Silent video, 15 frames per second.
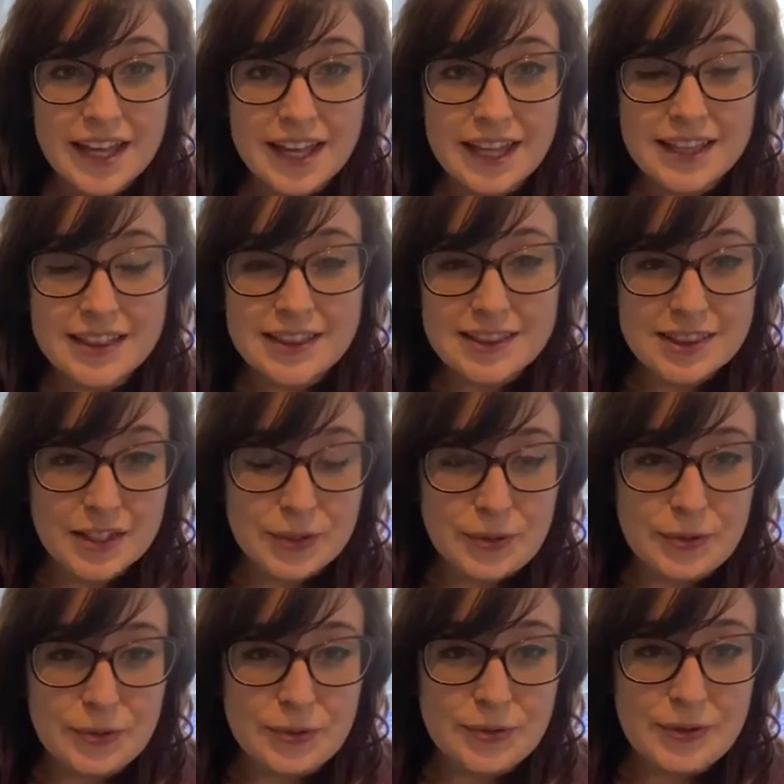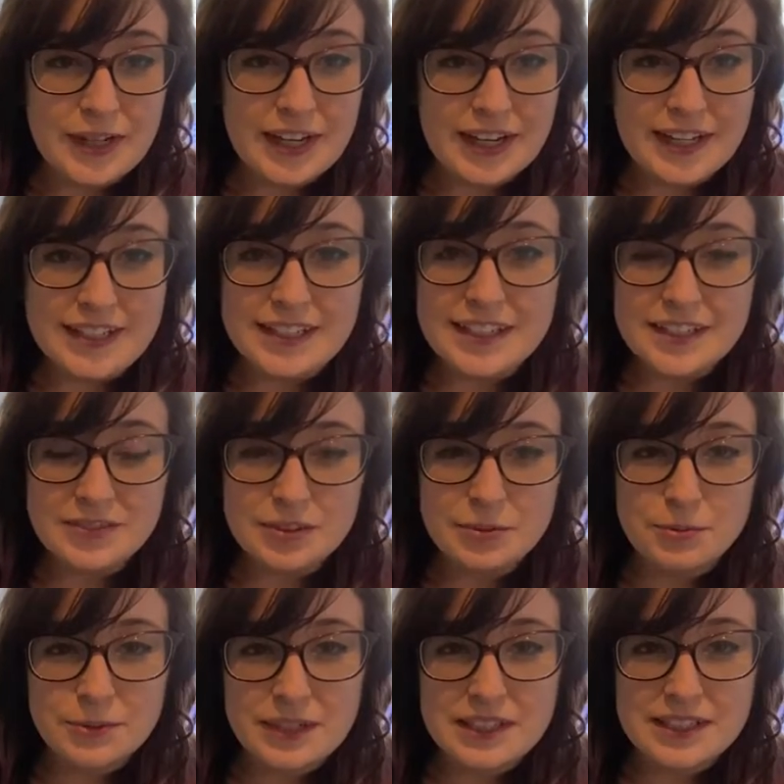Hello, hi
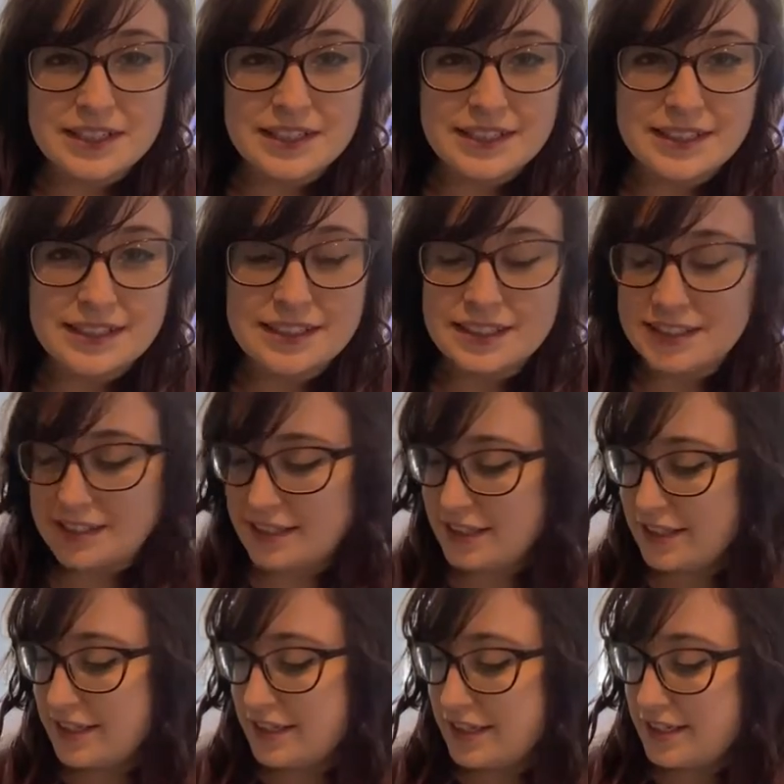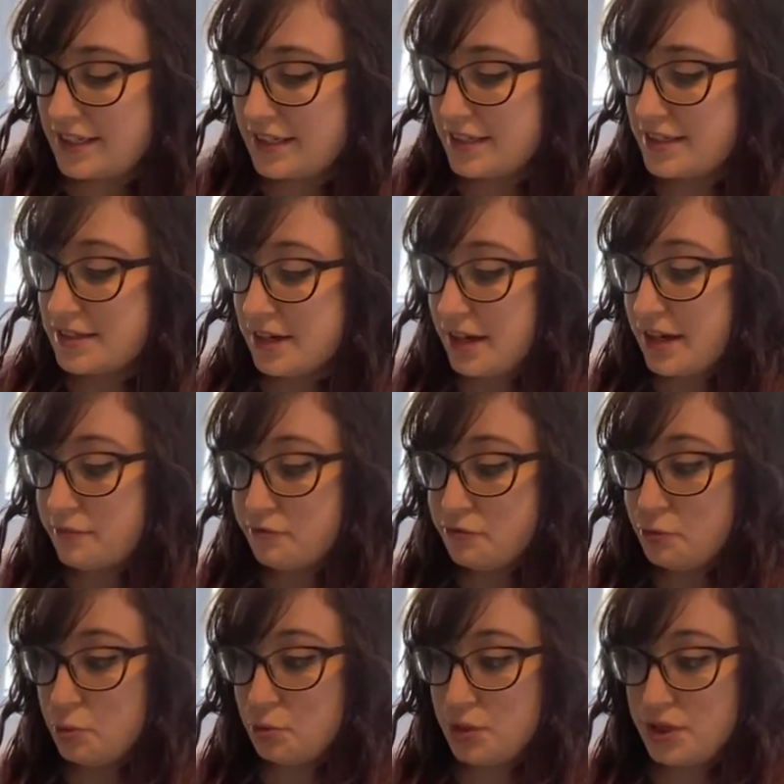everyone. It is time
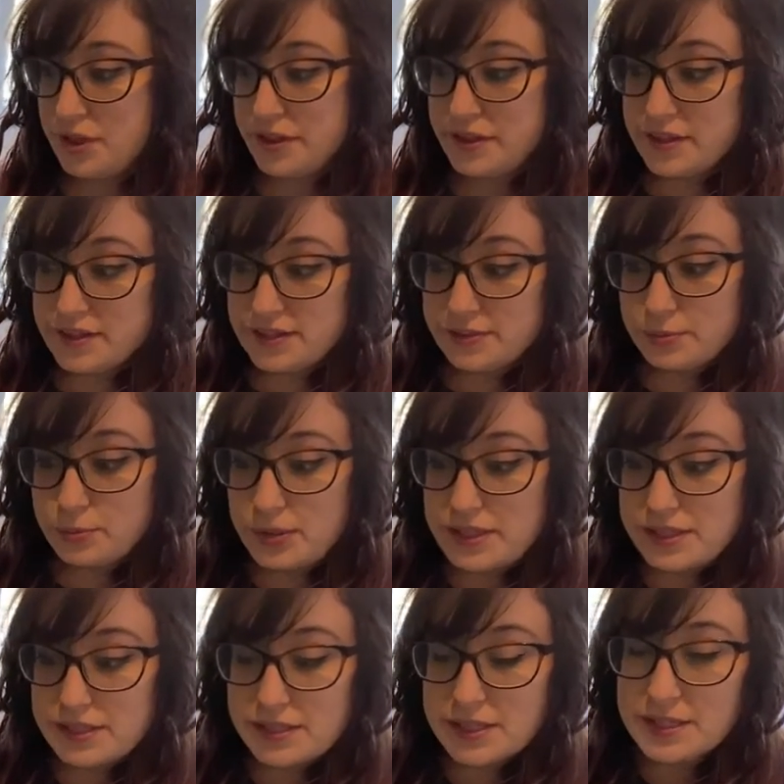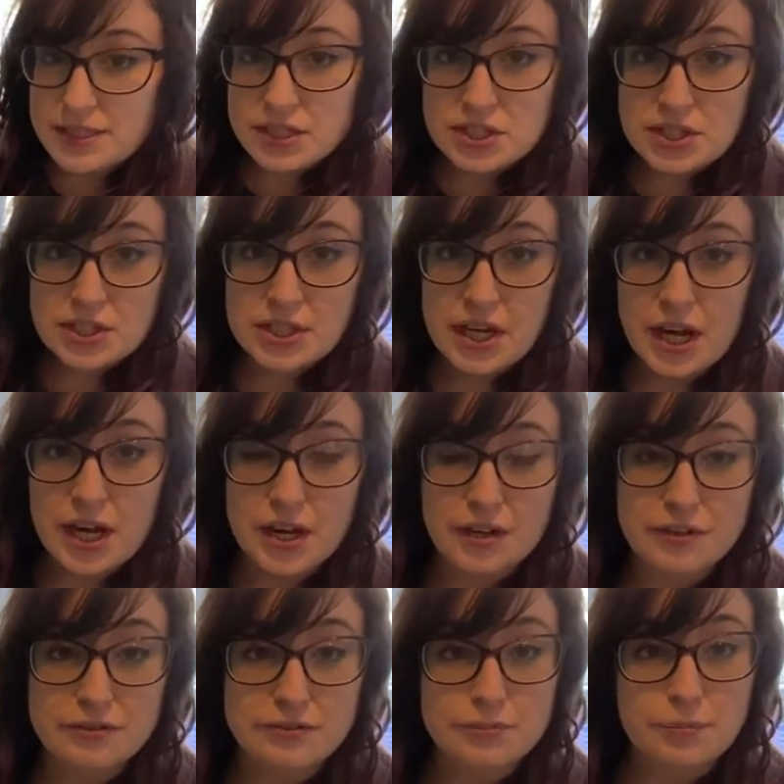for this week's edition
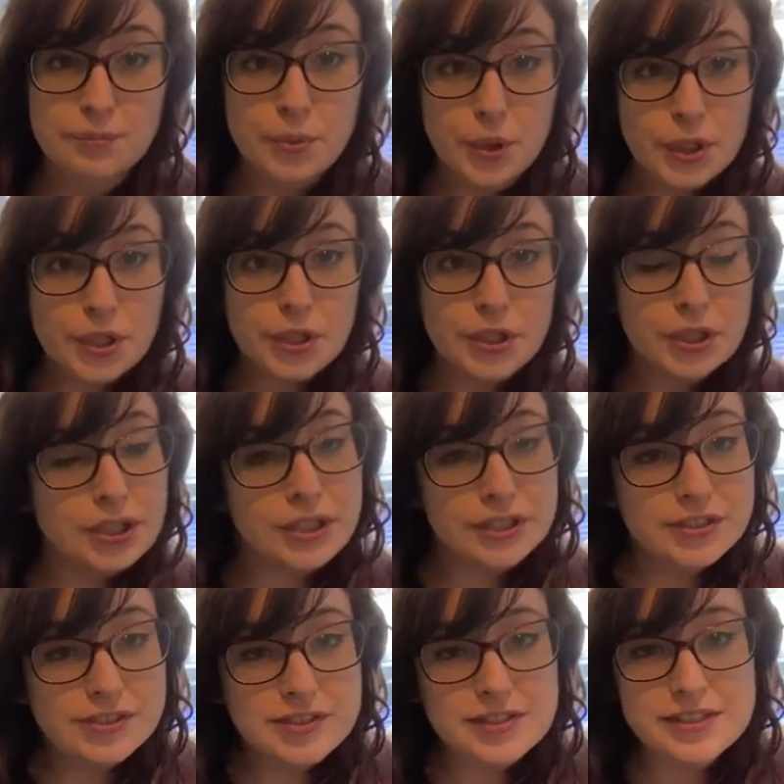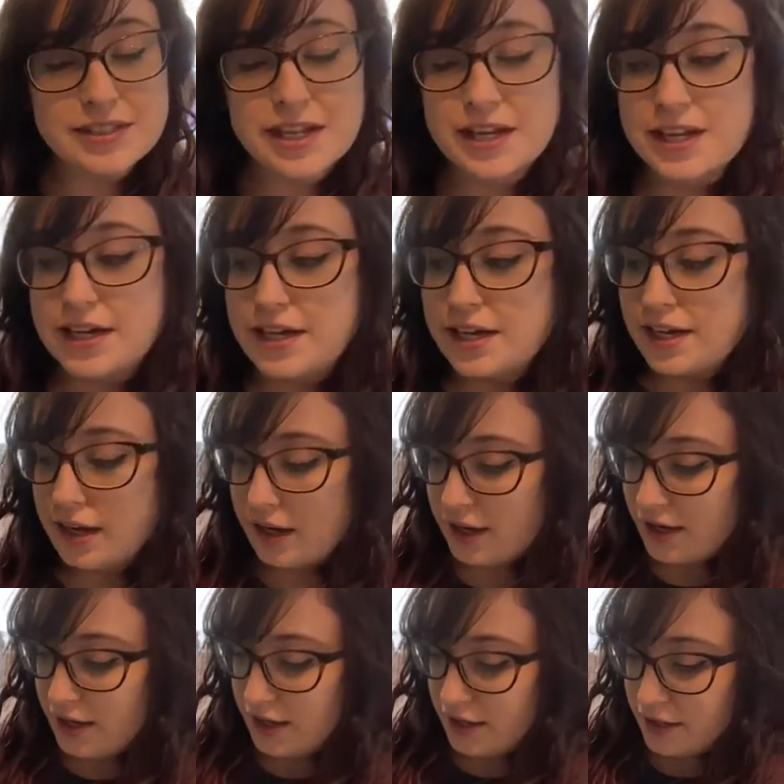of Book Cooks.
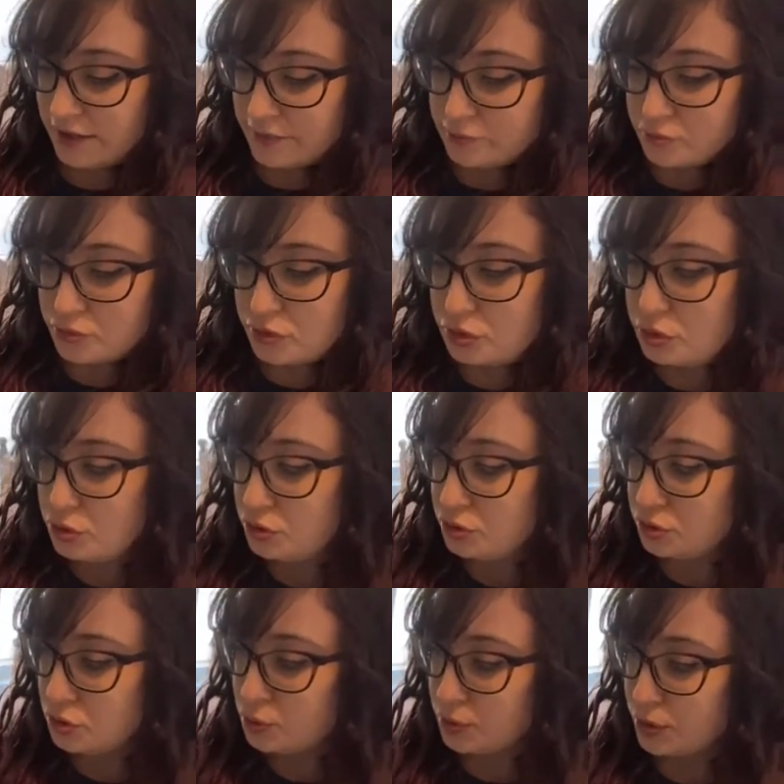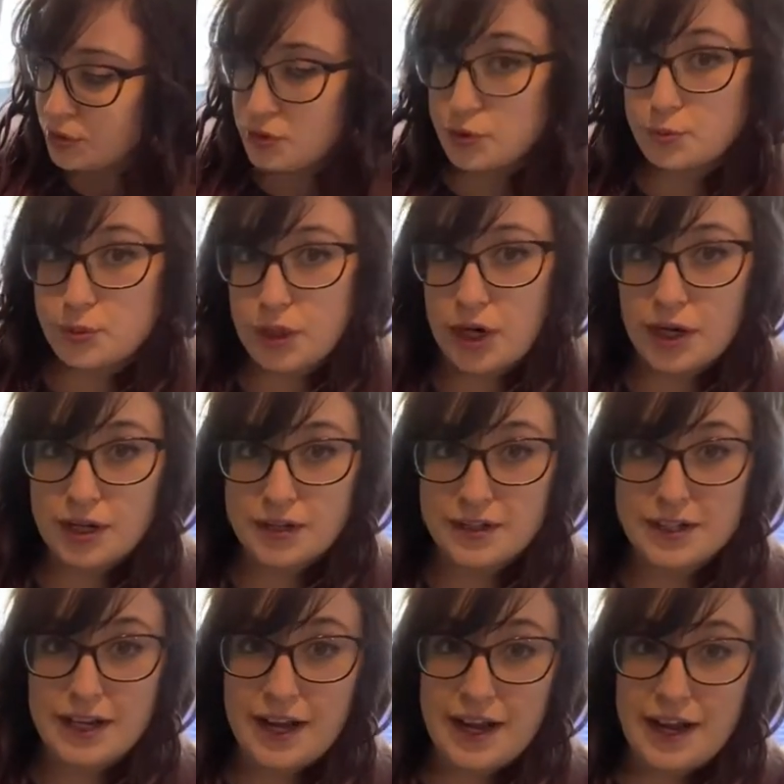I am super
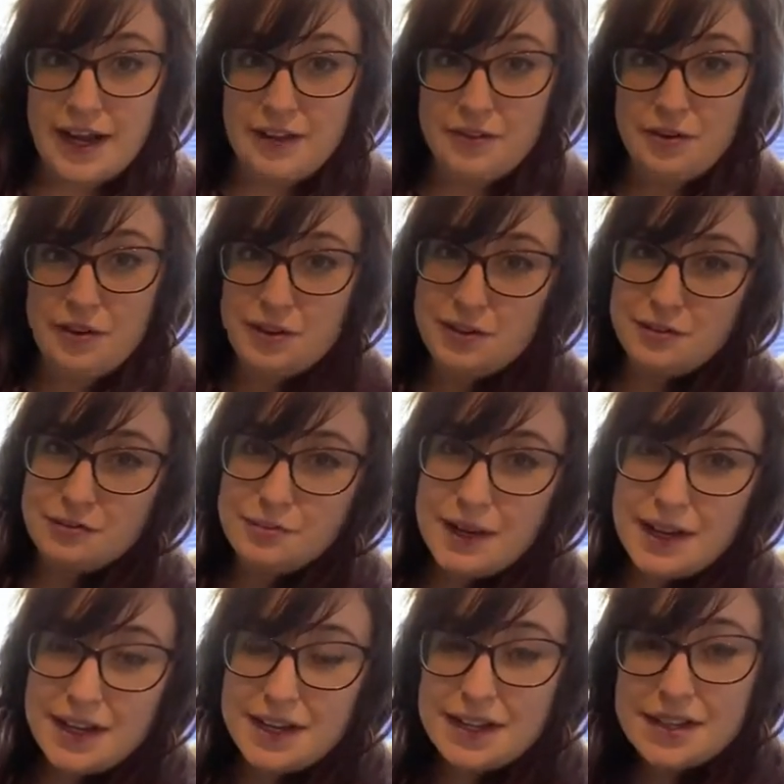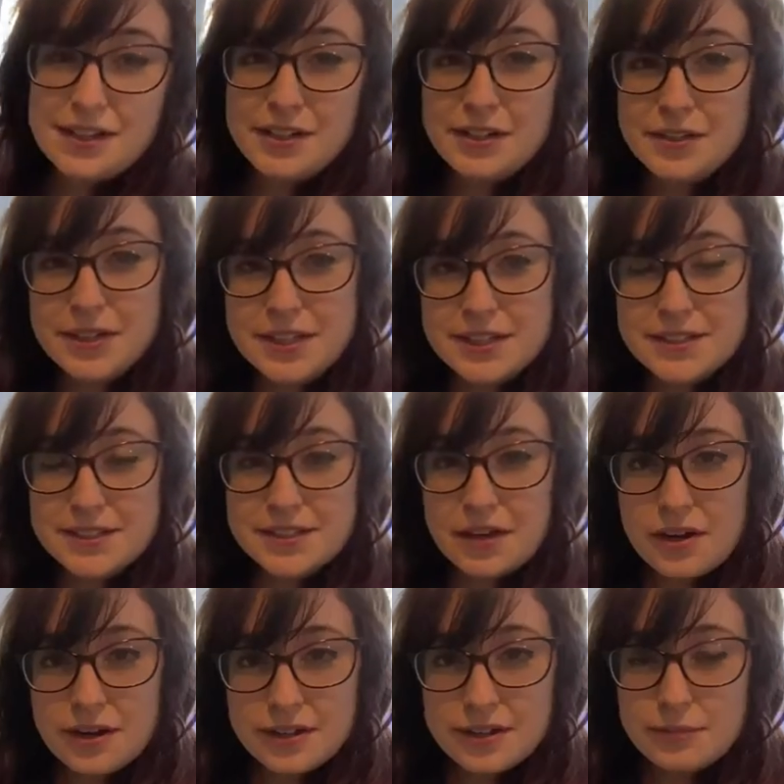hungry. I have all of my ingredients
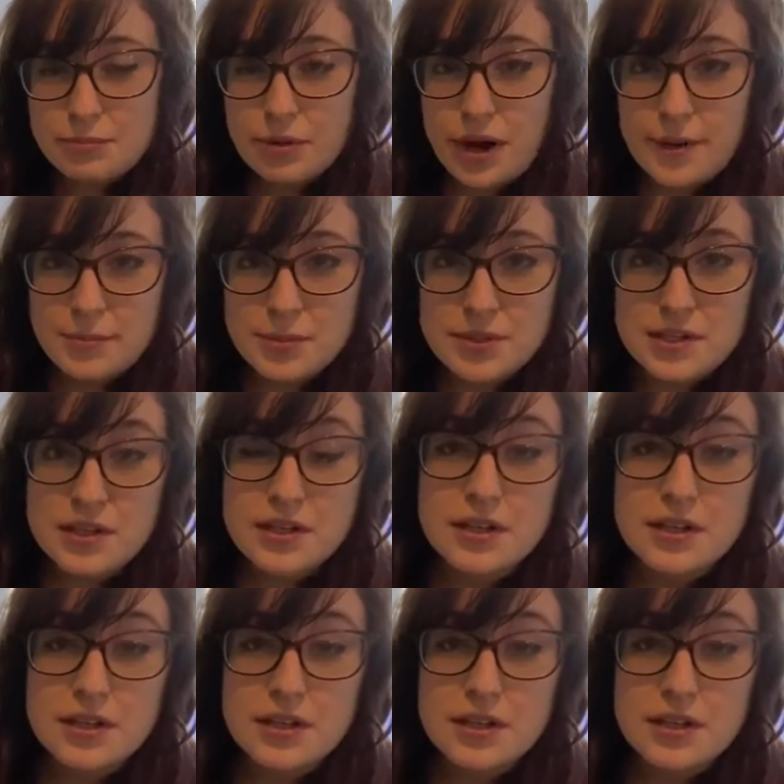already prepped.